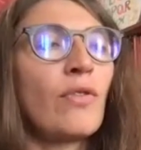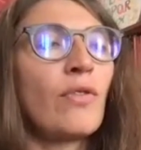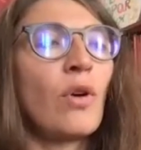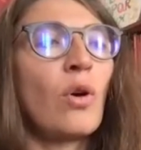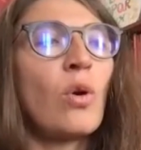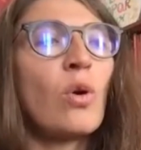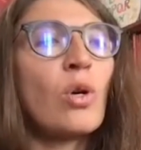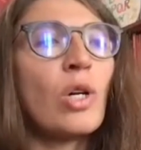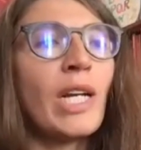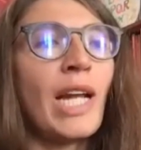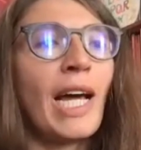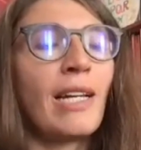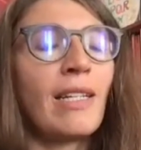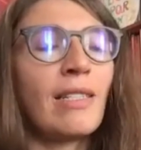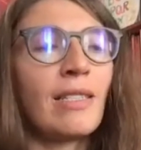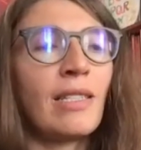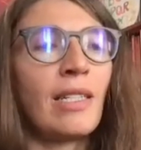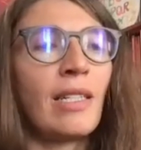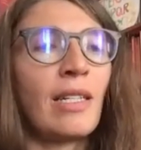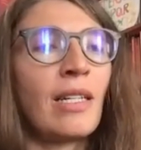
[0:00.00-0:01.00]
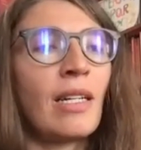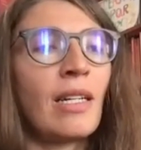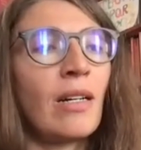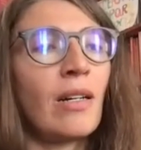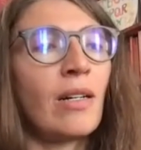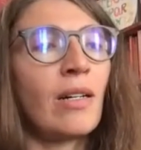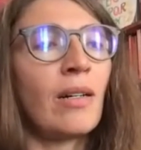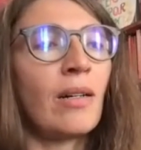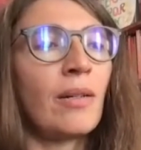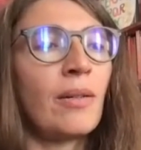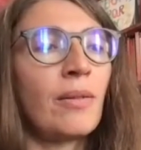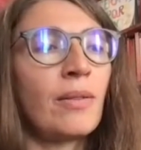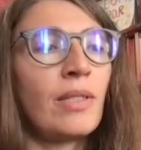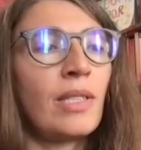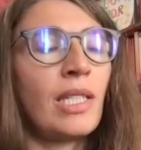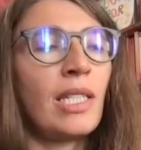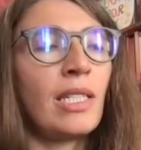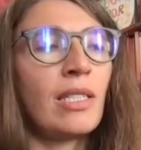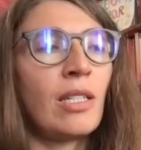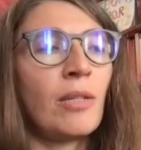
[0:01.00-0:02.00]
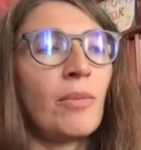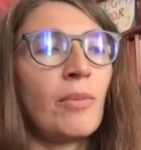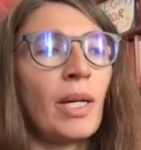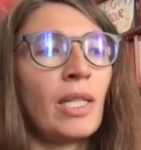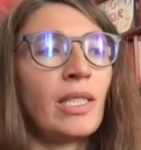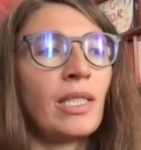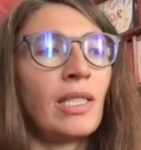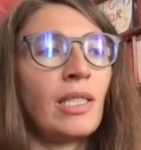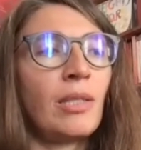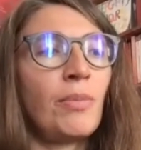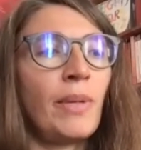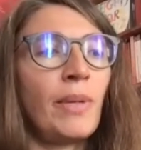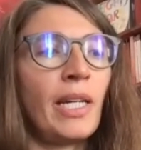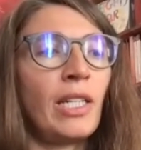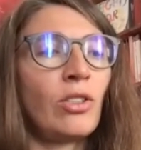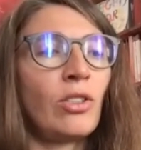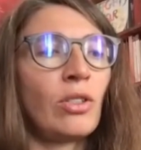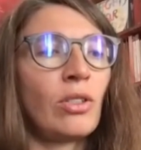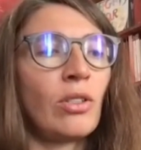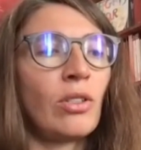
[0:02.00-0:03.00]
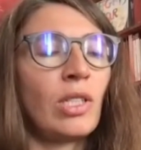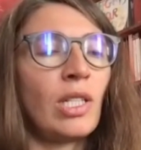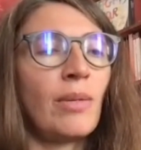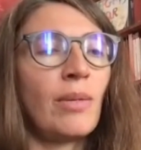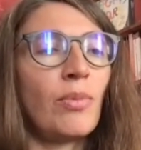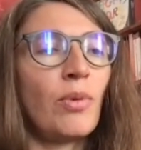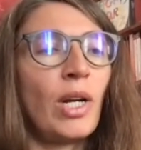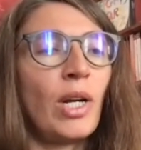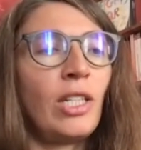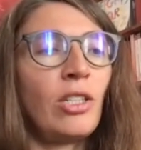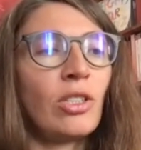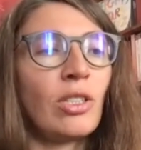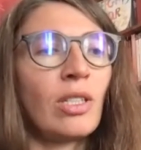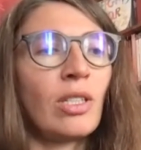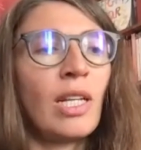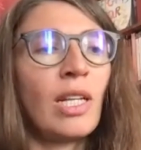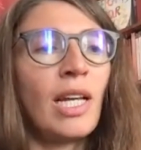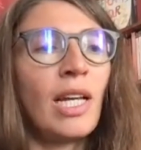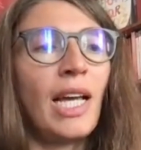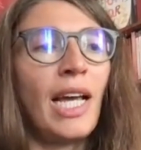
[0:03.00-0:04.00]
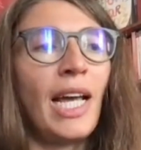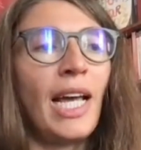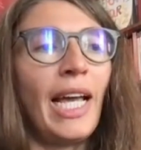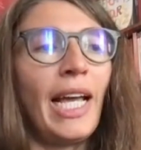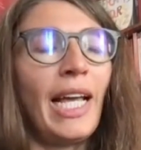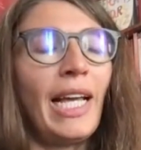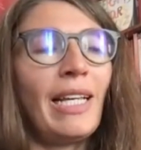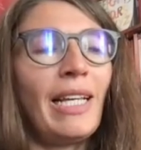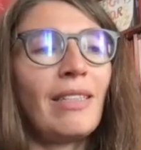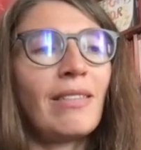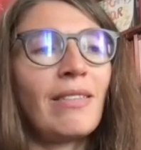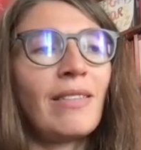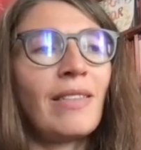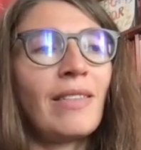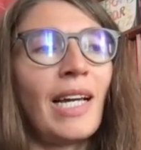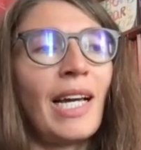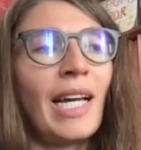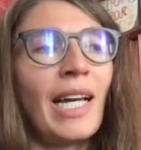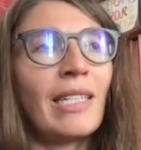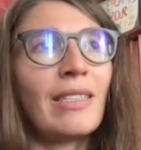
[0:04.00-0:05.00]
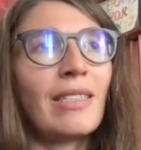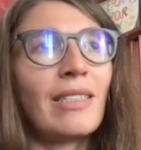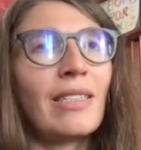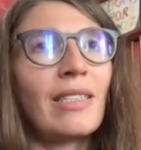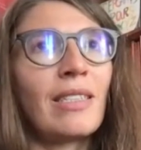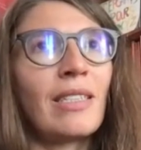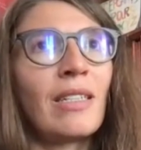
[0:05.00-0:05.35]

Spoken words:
organizing citizen participation or deliberation is that